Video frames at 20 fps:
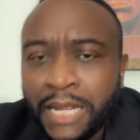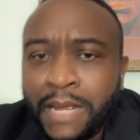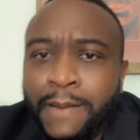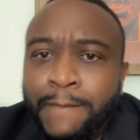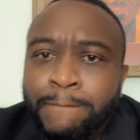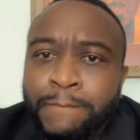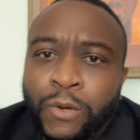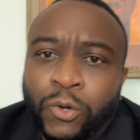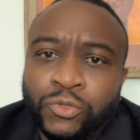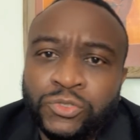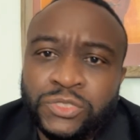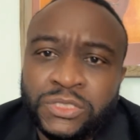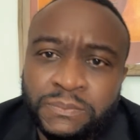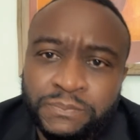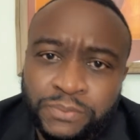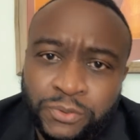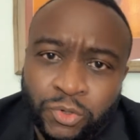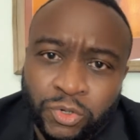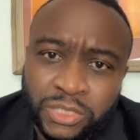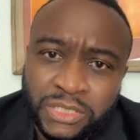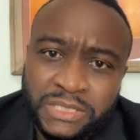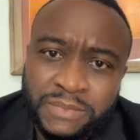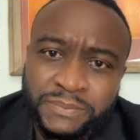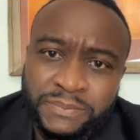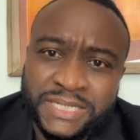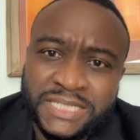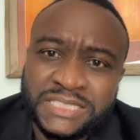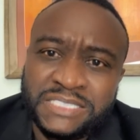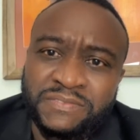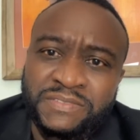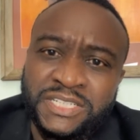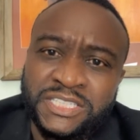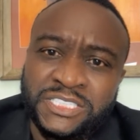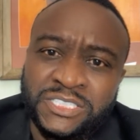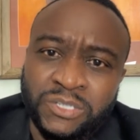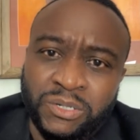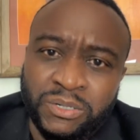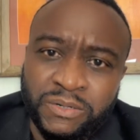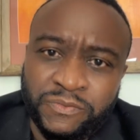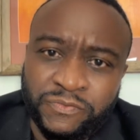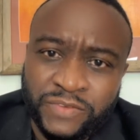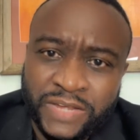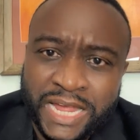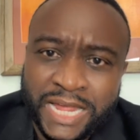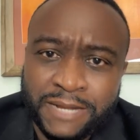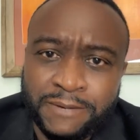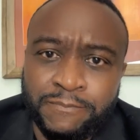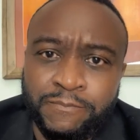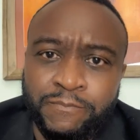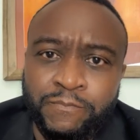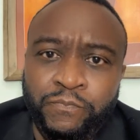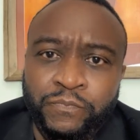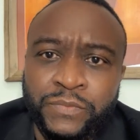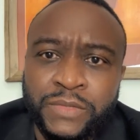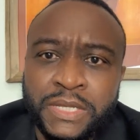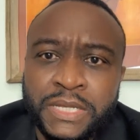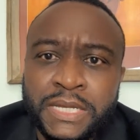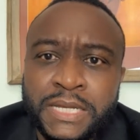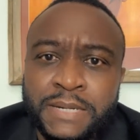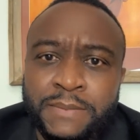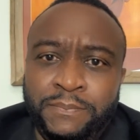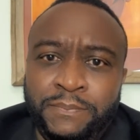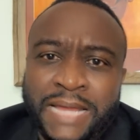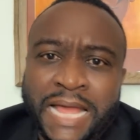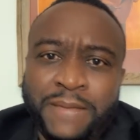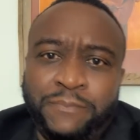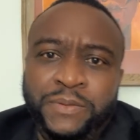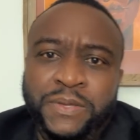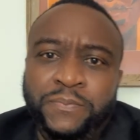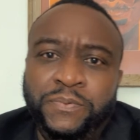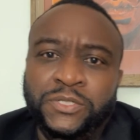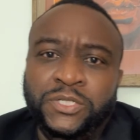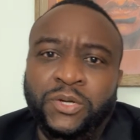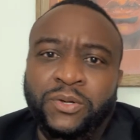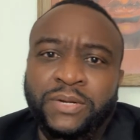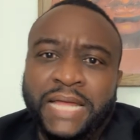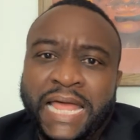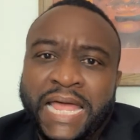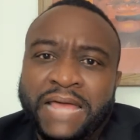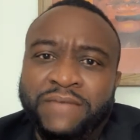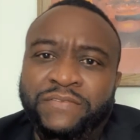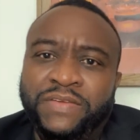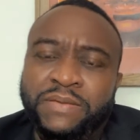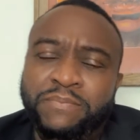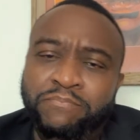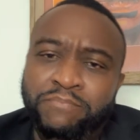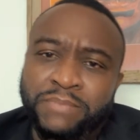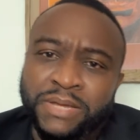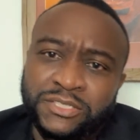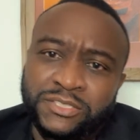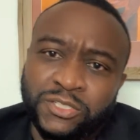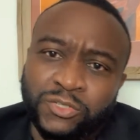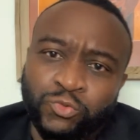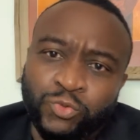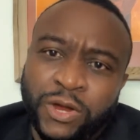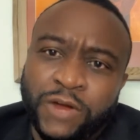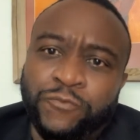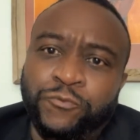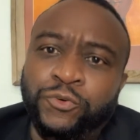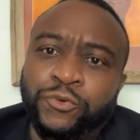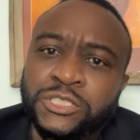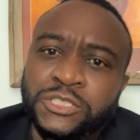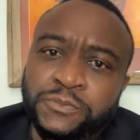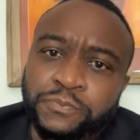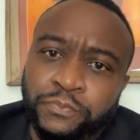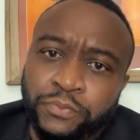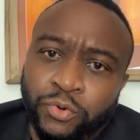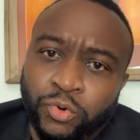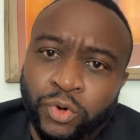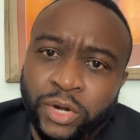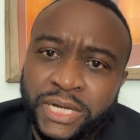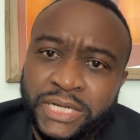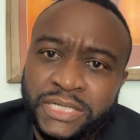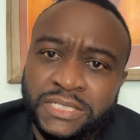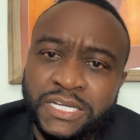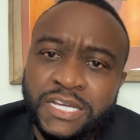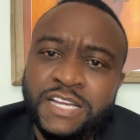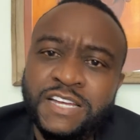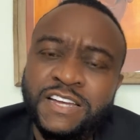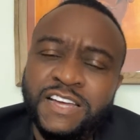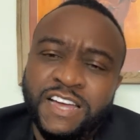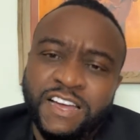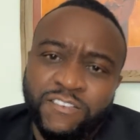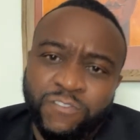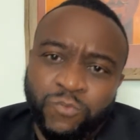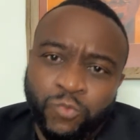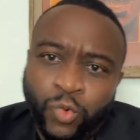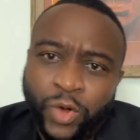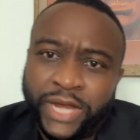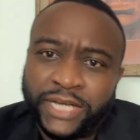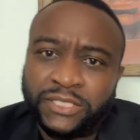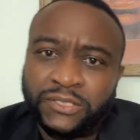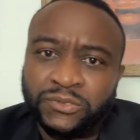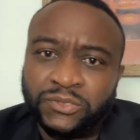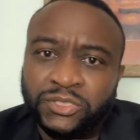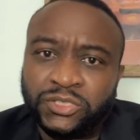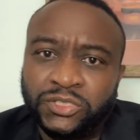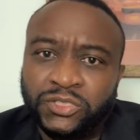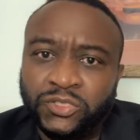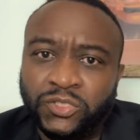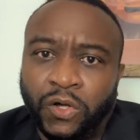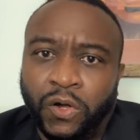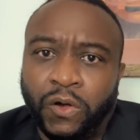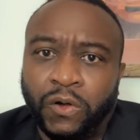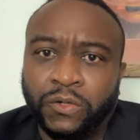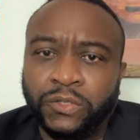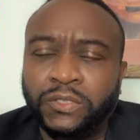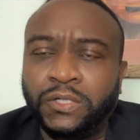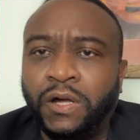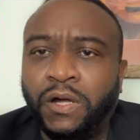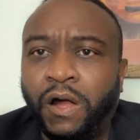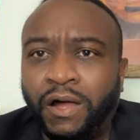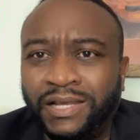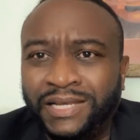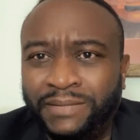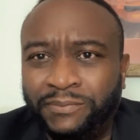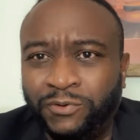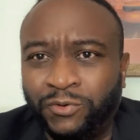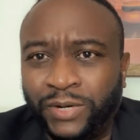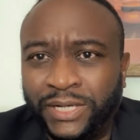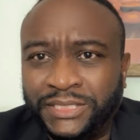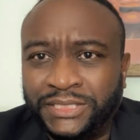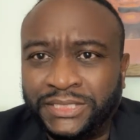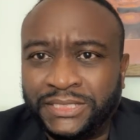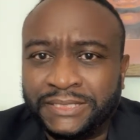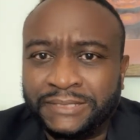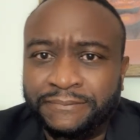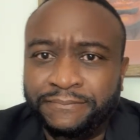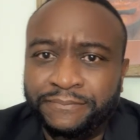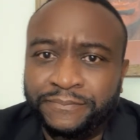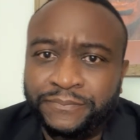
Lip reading: Most importantly, because of these noted facts, Black people don't have a mental reference point of where to start our liberation.